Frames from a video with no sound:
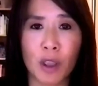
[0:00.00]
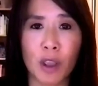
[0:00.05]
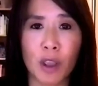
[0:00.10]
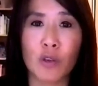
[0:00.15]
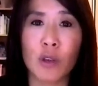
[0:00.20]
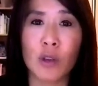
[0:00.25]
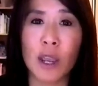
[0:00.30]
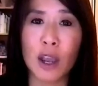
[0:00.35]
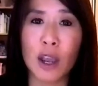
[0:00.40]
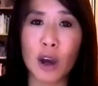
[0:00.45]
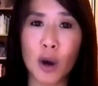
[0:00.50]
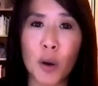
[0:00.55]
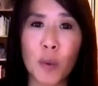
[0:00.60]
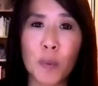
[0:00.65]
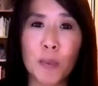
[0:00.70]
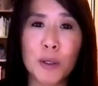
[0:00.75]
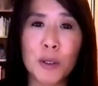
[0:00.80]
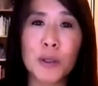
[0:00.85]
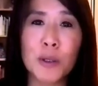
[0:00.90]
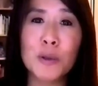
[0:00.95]
So I
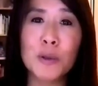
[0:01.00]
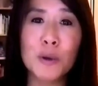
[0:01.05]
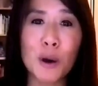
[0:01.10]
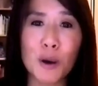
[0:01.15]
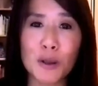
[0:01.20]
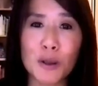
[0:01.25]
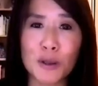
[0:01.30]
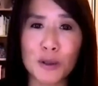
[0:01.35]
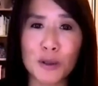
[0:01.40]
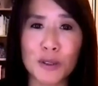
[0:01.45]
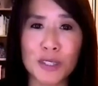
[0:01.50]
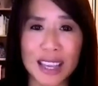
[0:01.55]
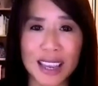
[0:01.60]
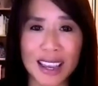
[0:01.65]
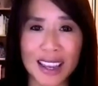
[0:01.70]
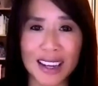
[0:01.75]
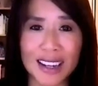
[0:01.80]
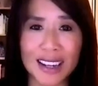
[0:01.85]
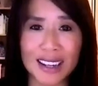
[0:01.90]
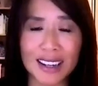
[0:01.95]
hope you also
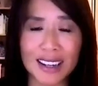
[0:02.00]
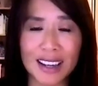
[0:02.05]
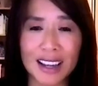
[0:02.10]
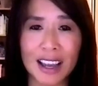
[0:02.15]
take